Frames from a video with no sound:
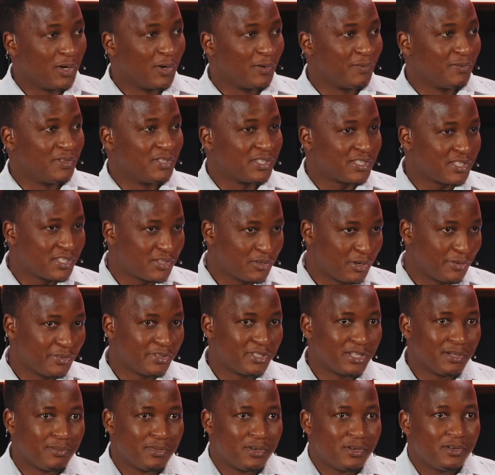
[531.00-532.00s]
of this
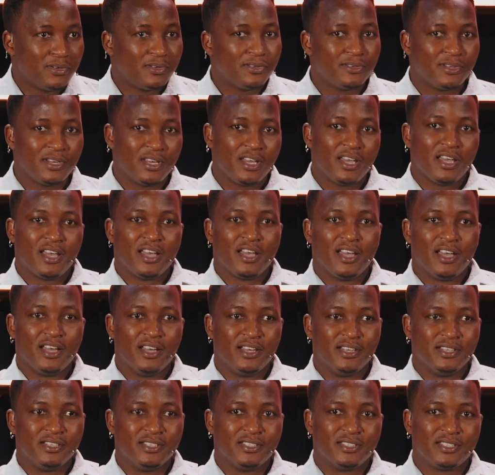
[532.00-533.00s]
roundtable,
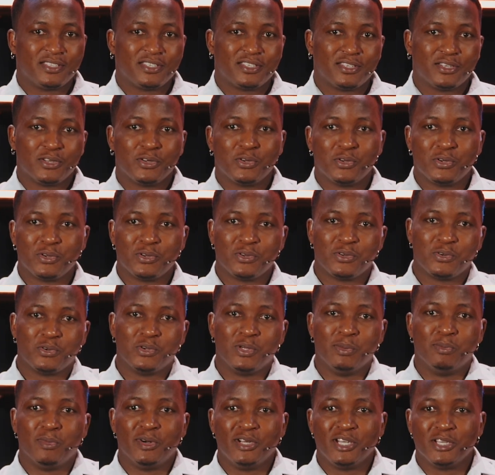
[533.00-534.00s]
and good
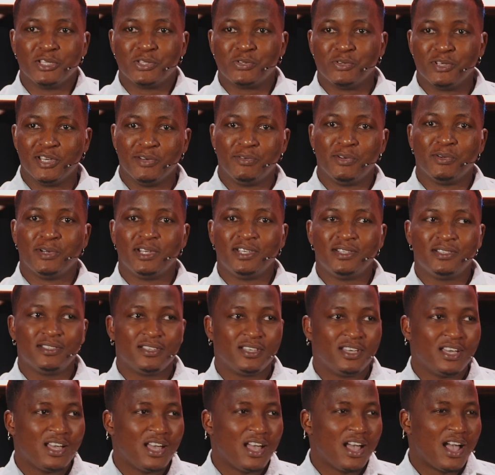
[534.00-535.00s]
morning to everyone.
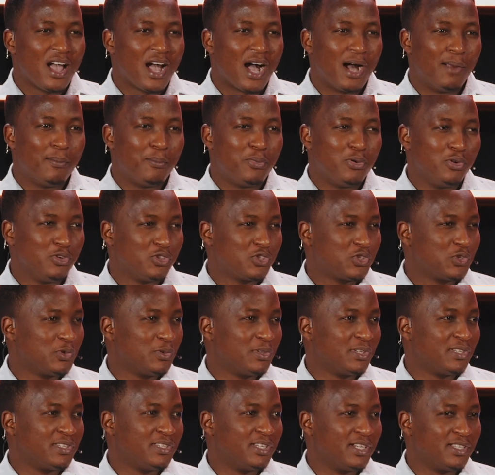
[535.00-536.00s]
I'm pretty
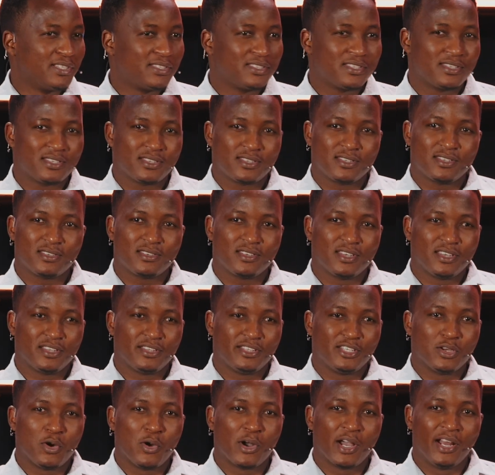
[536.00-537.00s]
sure that
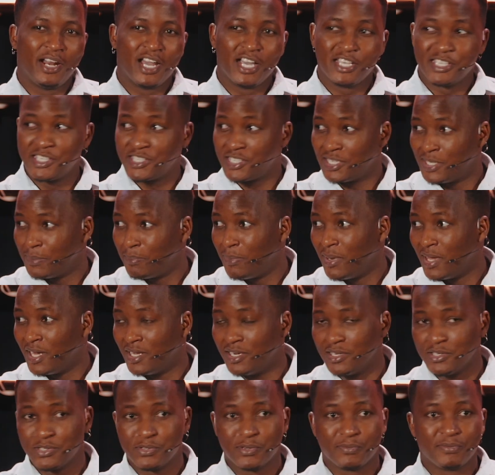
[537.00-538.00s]
the organizers and the
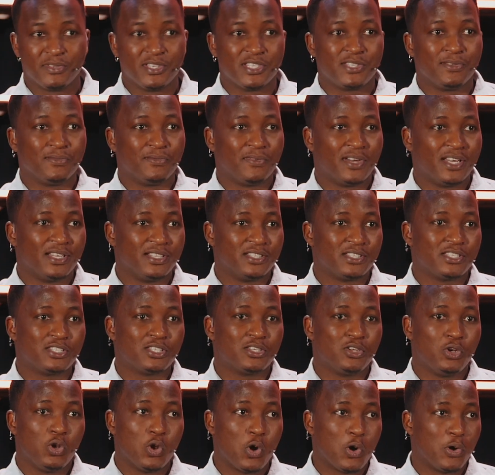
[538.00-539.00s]
planners of this event
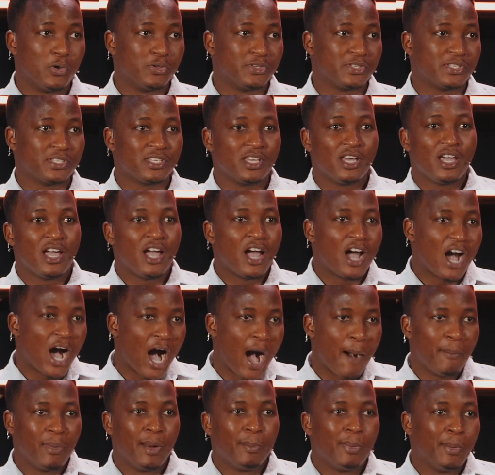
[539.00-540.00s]
knows how
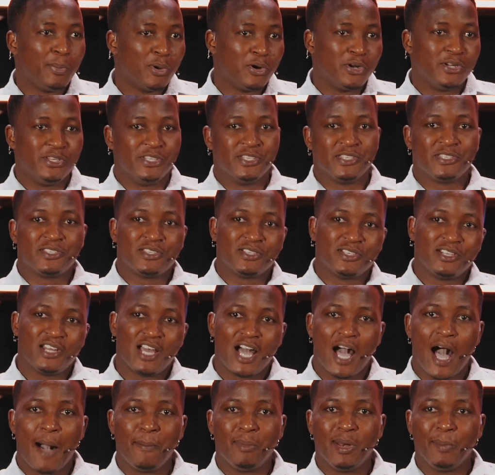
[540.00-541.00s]
many people registered,
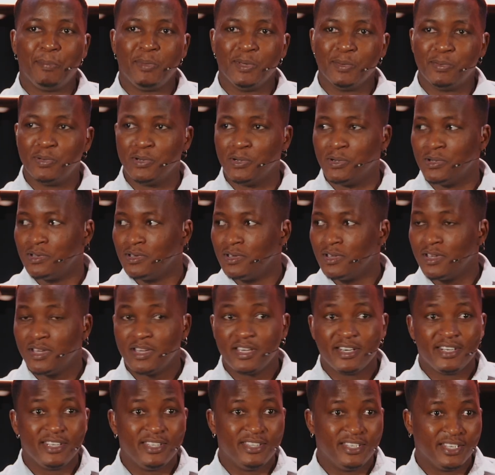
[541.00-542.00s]
how many people
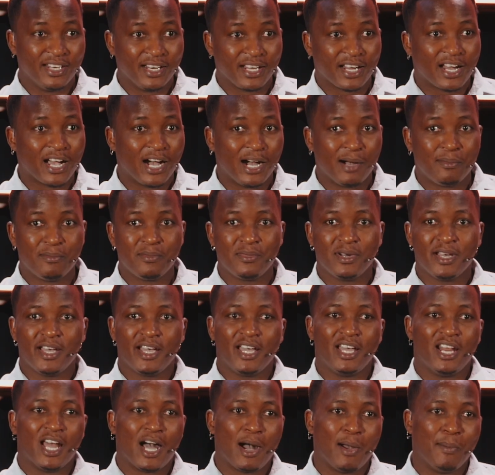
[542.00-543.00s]
didn't come,
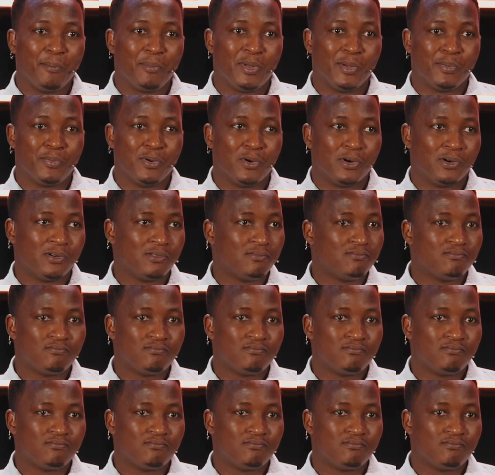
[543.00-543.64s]
and how many people